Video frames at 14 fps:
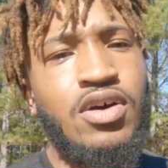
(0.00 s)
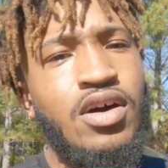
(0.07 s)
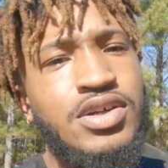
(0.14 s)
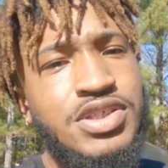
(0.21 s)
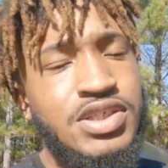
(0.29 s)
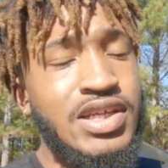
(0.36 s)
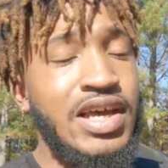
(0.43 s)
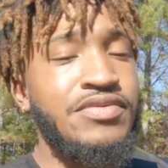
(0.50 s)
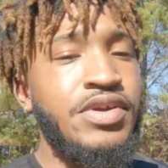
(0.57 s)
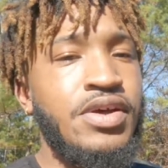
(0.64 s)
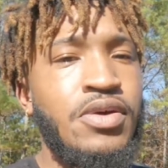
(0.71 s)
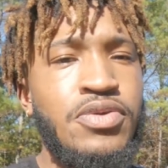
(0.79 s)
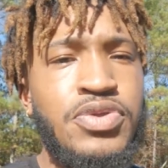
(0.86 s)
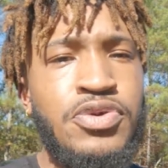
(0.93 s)
I'll just have to
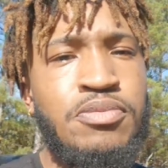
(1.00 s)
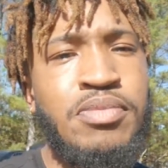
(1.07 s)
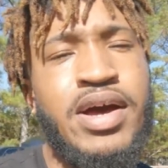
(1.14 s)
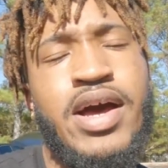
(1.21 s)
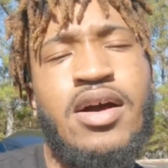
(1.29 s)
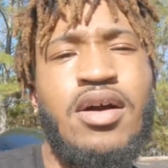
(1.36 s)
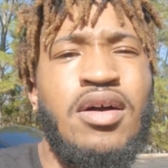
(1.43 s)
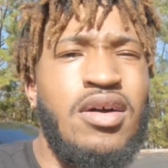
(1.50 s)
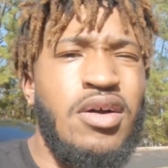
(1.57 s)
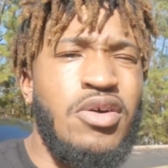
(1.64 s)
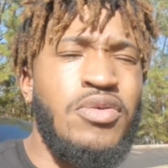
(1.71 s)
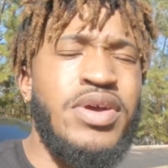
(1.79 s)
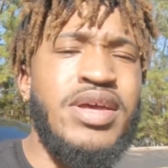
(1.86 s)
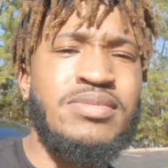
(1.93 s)
go through, buy all
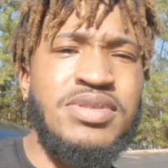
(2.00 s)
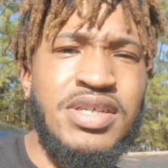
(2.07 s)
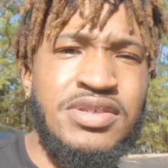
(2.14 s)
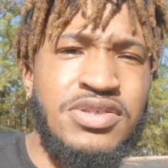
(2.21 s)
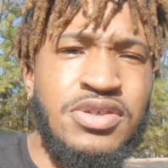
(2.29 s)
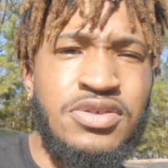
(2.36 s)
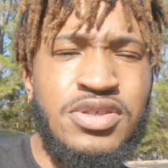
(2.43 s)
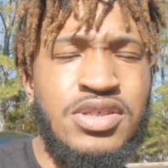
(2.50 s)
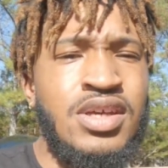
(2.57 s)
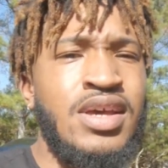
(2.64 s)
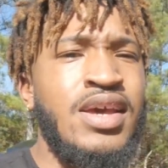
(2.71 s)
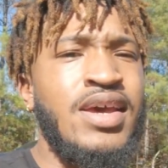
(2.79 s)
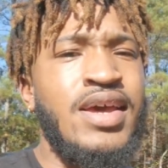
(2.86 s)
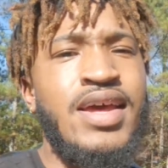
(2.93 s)
OEM sensors
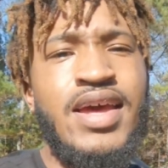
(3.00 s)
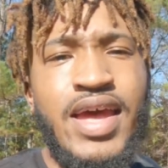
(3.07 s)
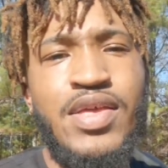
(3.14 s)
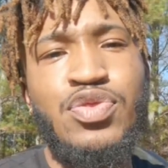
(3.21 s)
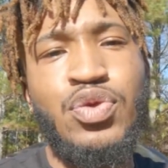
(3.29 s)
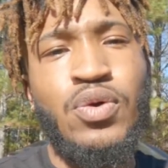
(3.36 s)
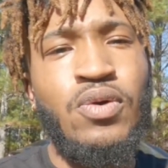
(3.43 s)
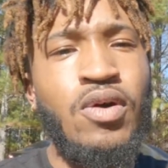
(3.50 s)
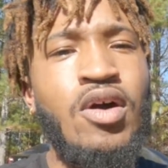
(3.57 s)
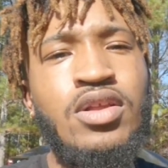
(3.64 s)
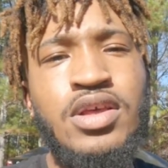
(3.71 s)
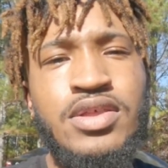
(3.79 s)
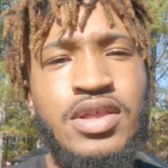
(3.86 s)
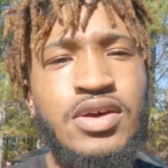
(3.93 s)
and throw
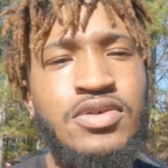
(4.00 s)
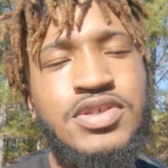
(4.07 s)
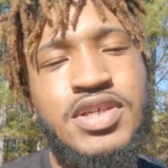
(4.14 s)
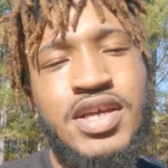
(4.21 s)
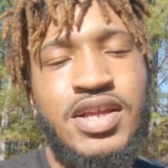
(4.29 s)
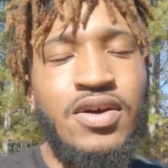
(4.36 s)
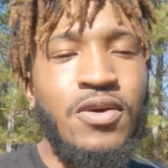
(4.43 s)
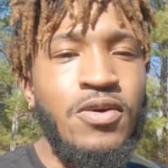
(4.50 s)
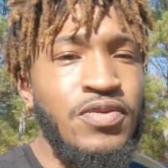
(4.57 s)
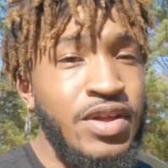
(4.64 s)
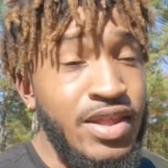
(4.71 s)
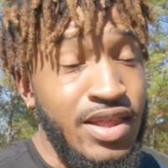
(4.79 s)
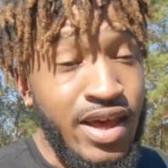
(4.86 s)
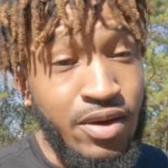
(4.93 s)
all of those in.
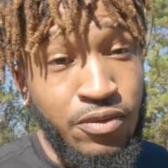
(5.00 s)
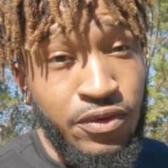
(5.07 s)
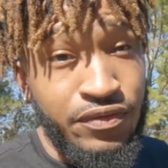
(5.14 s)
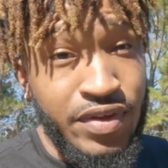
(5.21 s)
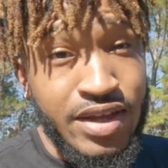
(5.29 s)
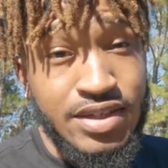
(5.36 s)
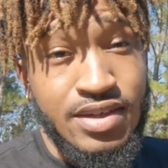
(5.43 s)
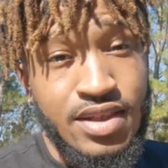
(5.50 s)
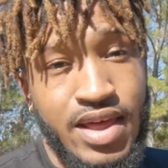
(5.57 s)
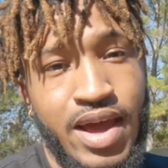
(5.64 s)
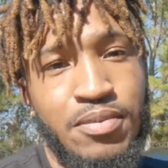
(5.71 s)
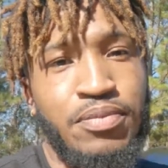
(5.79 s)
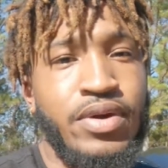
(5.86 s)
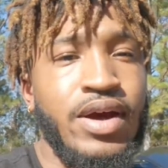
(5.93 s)
Hopefully that will fix
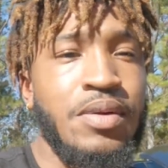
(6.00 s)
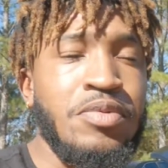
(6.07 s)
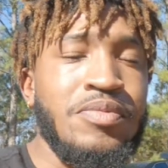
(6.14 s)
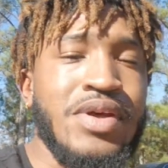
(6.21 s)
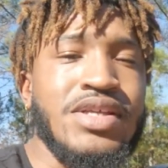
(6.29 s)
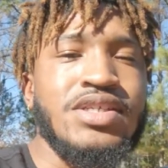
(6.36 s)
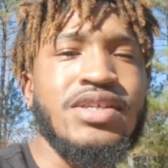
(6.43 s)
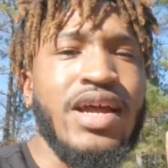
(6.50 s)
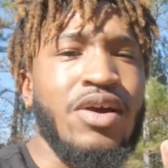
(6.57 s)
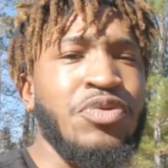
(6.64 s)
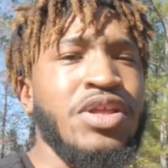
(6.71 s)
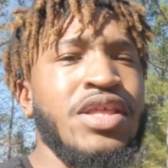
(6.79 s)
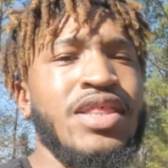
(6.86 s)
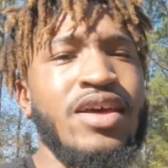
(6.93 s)
that problem. It's not
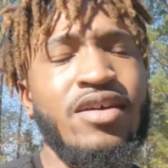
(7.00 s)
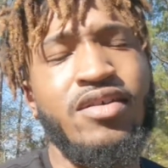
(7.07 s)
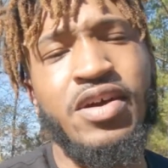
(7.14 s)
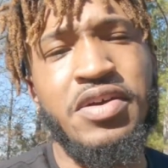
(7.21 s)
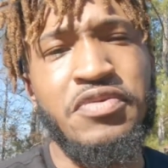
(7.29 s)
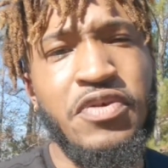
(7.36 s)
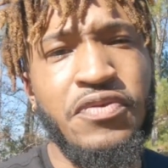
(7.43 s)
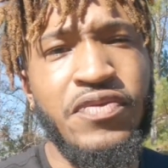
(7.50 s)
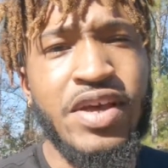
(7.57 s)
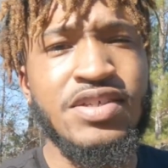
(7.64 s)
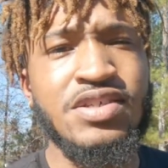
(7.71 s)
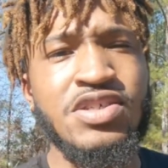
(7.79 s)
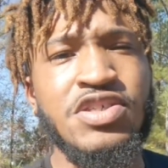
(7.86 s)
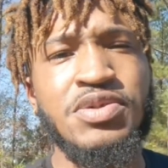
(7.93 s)
really that hard of a
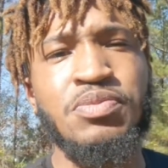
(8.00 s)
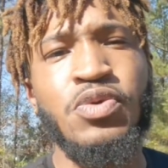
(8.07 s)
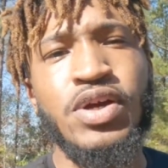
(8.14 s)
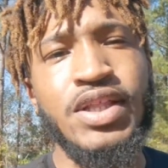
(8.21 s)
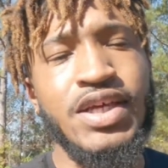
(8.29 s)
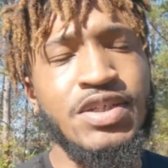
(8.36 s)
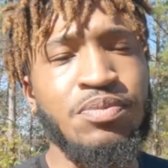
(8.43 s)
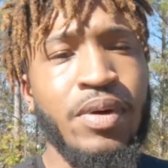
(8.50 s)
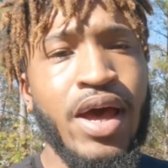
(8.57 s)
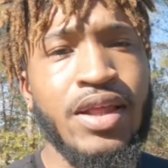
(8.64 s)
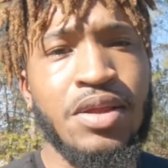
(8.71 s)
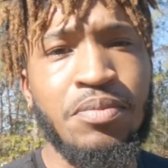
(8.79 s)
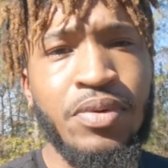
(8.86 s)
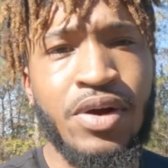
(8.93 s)
fix. It's just more or less
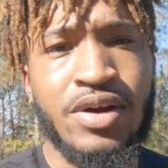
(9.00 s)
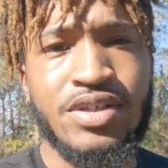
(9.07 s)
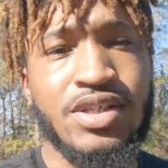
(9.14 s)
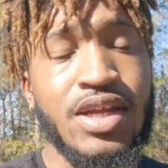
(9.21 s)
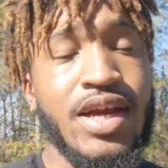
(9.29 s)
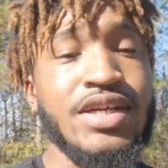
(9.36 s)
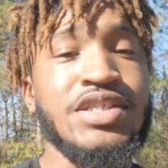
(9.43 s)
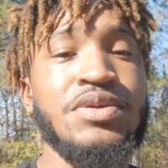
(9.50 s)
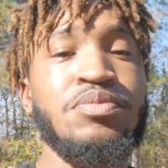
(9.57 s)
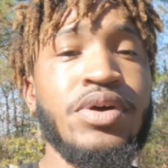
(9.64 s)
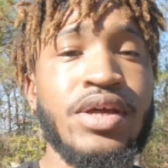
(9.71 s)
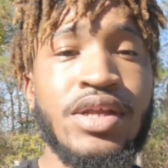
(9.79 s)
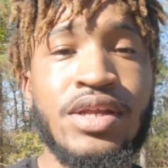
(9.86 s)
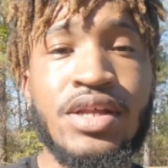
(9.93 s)
buying the parts and actually
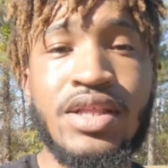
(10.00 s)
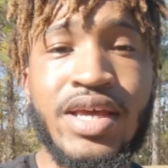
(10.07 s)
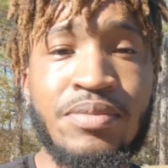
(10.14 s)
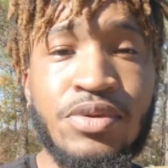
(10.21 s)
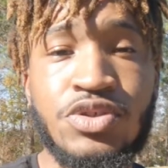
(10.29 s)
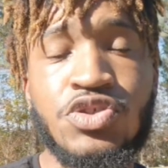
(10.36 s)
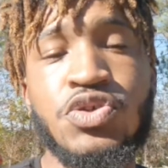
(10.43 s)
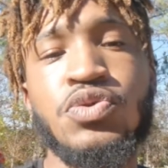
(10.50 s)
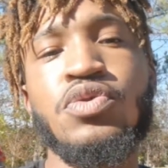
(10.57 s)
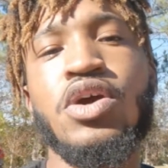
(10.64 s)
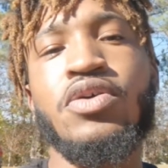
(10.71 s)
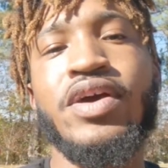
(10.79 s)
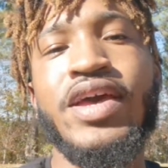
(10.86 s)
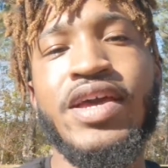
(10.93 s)
putting in the labor to
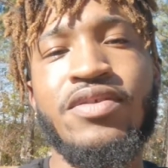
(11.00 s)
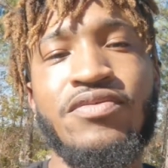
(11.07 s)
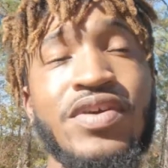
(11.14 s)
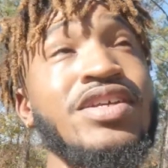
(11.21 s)
go ahead and